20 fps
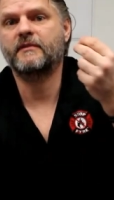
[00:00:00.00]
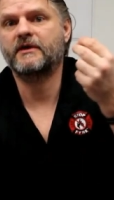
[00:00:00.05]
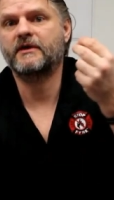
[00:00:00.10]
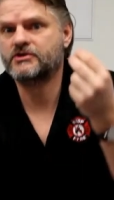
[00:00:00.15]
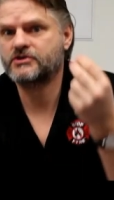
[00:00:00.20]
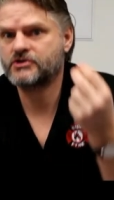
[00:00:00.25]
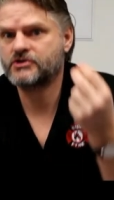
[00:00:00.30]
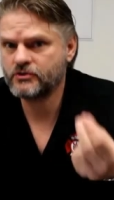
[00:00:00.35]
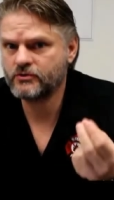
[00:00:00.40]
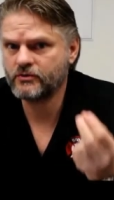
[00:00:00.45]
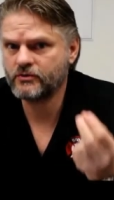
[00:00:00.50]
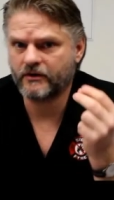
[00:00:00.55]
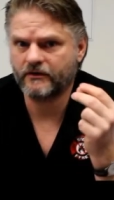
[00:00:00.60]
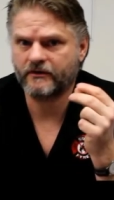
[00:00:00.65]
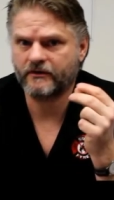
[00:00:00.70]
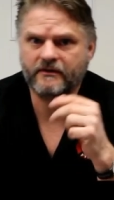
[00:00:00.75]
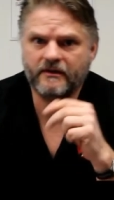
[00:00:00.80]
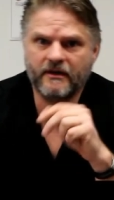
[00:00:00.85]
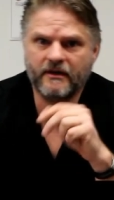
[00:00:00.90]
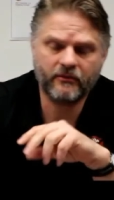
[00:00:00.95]
to make
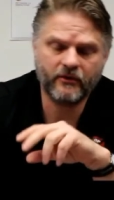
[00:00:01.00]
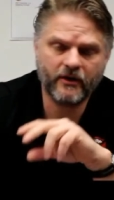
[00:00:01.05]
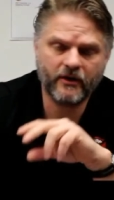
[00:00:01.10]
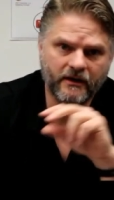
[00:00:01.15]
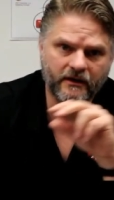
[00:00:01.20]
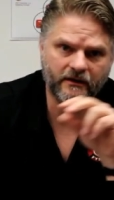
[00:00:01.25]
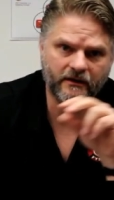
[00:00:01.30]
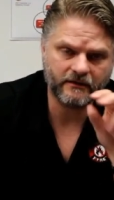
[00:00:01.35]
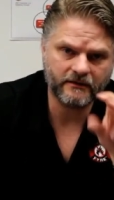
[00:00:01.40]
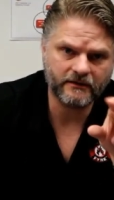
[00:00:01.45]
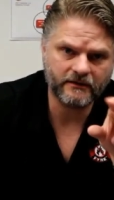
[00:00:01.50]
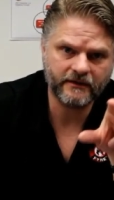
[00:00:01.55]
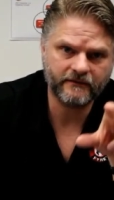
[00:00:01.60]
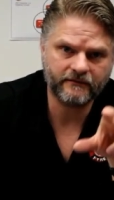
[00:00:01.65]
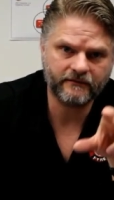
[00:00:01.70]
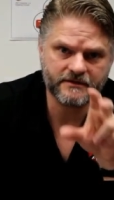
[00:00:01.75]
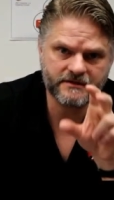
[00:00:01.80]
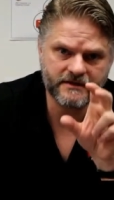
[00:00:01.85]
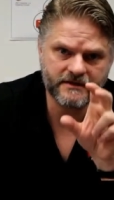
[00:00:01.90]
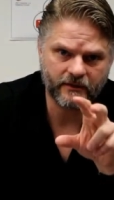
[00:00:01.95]
sure that that product
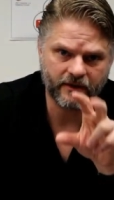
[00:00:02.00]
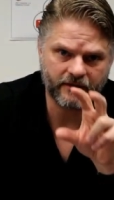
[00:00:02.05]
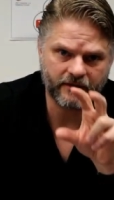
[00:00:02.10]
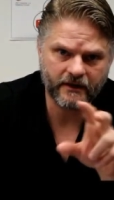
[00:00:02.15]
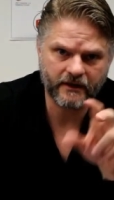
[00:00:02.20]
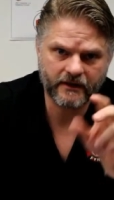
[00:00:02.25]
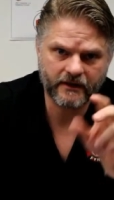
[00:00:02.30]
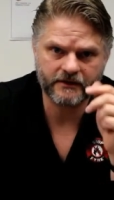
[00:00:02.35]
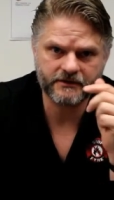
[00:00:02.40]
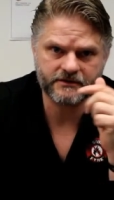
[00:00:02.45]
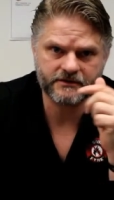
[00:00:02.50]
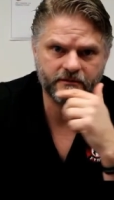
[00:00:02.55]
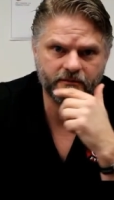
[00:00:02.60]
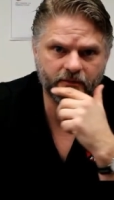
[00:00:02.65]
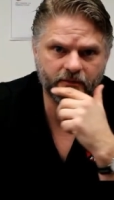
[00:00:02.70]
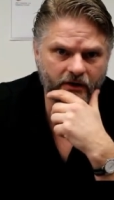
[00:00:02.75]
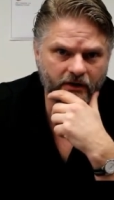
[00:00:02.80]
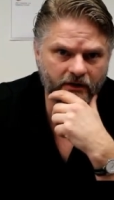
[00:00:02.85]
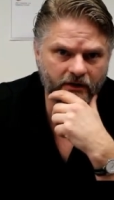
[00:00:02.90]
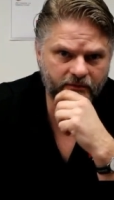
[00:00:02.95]
delivers on what that
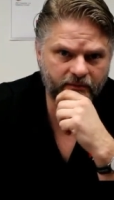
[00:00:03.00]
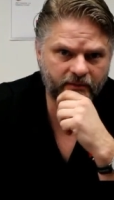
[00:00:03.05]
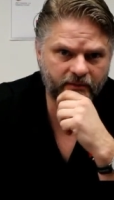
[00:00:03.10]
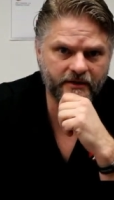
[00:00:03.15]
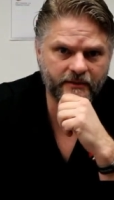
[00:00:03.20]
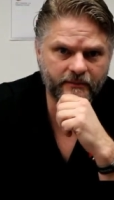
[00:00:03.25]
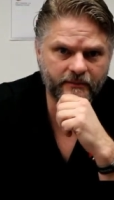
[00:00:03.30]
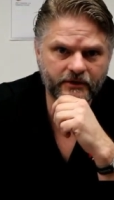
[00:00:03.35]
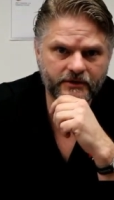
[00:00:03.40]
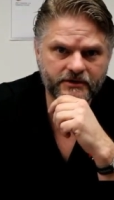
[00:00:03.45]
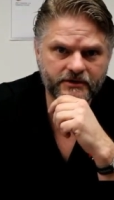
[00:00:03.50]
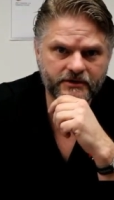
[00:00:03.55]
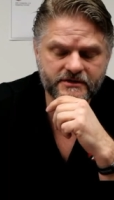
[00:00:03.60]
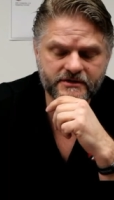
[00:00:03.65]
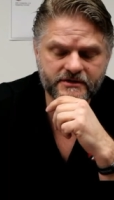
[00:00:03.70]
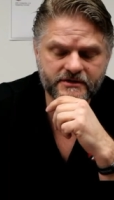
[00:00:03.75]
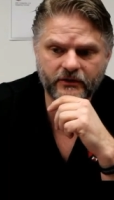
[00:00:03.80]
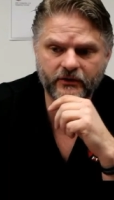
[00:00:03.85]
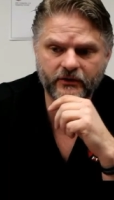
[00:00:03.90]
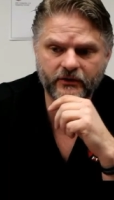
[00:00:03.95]
customer ultimately
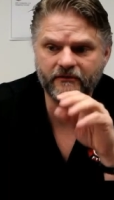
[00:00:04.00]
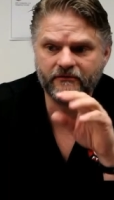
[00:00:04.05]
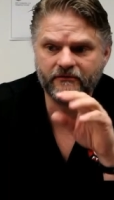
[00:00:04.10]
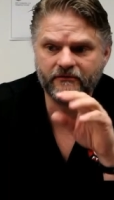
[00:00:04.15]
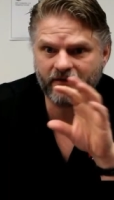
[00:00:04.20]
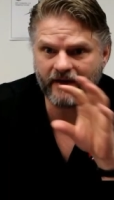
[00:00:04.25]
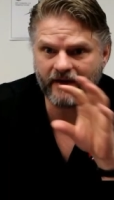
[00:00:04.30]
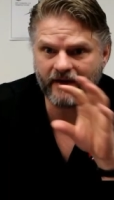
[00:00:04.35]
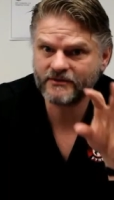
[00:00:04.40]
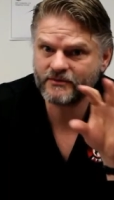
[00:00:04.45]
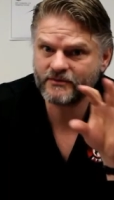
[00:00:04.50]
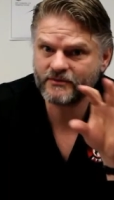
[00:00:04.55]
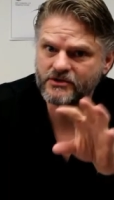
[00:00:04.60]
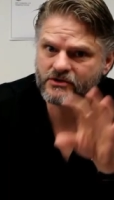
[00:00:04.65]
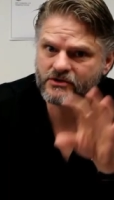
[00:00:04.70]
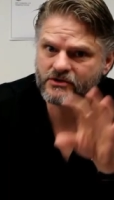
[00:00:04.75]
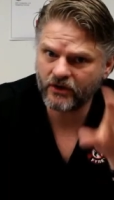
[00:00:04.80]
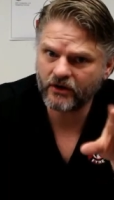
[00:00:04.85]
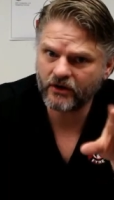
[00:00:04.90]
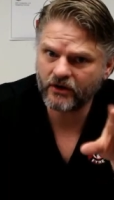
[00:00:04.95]
purchased. So if that's
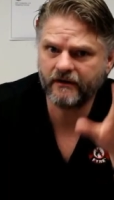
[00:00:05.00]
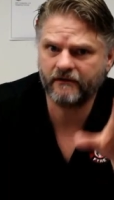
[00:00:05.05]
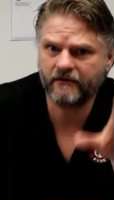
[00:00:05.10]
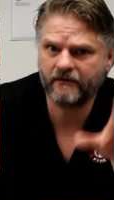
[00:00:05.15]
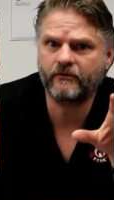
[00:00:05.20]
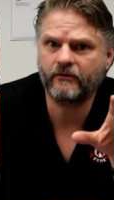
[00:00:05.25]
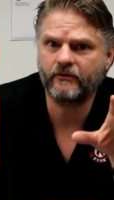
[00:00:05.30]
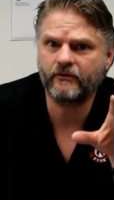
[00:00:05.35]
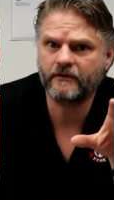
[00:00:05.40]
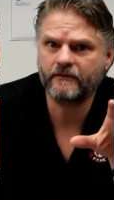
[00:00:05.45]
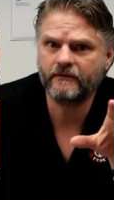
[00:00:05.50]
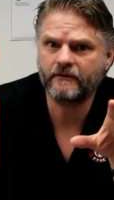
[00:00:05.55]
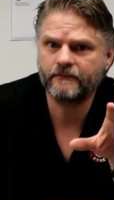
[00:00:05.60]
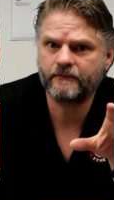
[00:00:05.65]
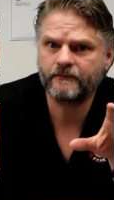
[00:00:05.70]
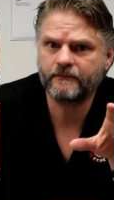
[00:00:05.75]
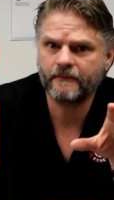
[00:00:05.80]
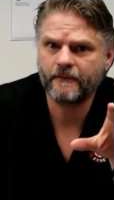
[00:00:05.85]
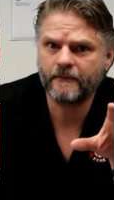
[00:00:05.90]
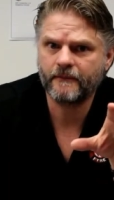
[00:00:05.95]
what you're looking for,
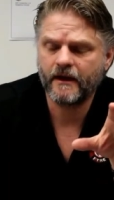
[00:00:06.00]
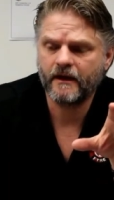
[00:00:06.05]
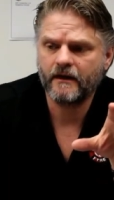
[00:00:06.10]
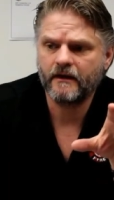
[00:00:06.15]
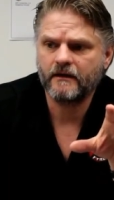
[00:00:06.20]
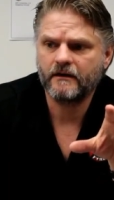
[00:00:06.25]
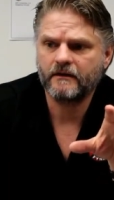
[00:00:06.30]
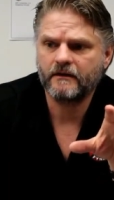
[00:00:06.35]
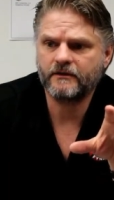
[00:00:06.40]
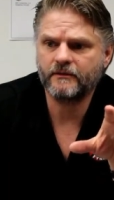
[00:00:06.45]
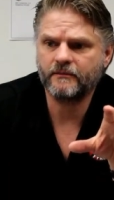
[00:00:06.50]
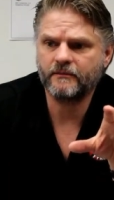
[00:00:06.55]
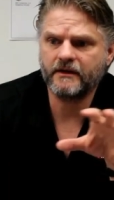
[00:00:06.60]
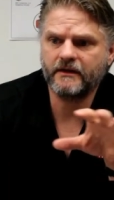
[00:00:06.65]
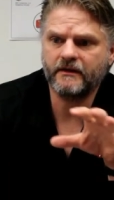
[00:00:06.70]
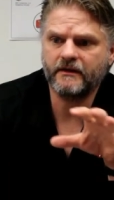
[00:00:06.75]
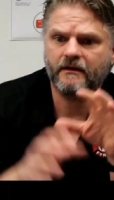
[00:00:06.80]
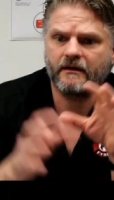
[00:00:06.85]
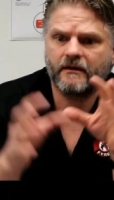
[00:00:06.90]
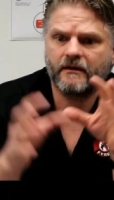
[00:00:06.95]
to
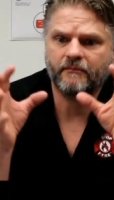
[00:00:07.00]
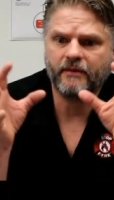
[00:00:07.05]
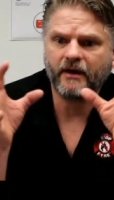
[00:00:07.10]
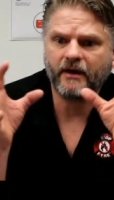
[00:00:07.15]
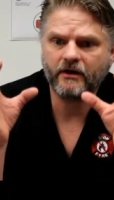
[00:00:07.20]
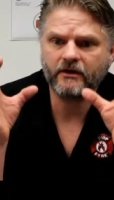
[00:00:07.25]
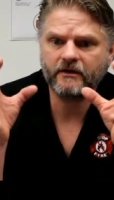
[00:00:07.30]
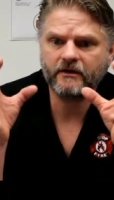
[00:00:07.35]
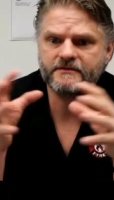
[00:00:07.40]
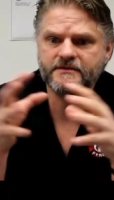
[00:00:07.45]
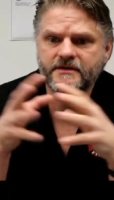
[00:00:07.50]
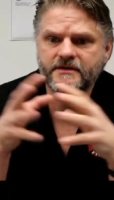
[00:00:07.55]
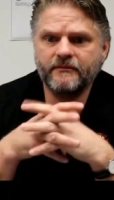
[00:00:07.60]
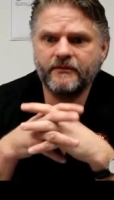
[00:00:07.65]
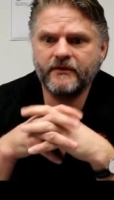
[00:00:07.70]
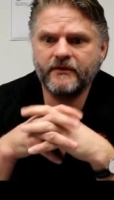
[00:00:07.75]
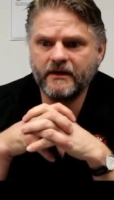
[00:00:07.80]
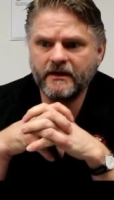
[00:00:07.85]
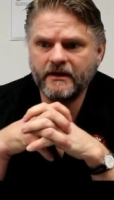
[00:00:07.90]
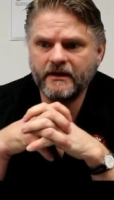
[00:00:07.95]
be part of
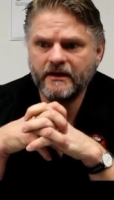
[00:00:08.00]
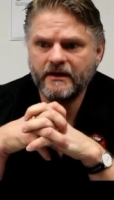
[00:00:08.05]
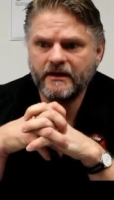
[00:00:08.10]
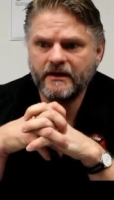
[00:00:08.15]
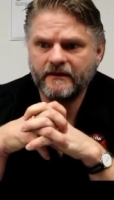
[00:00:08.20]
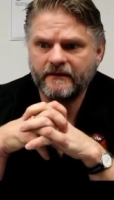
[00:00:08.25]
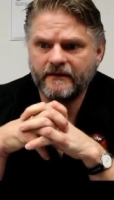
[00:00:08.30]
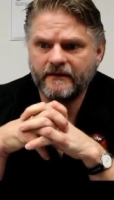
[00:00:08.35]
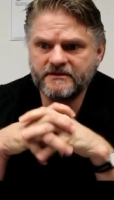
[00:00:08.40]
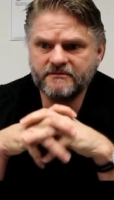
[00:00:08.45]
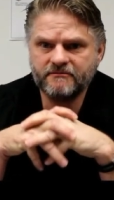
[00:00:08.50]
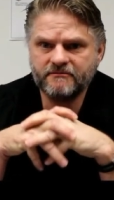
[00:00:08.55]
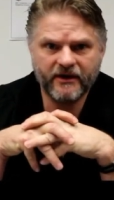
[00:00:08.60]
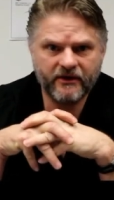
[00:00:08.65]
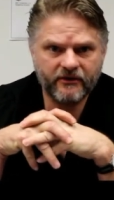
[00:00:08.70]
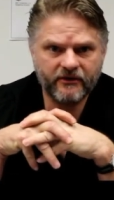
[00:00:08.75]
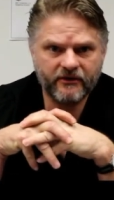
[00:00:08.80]
something that's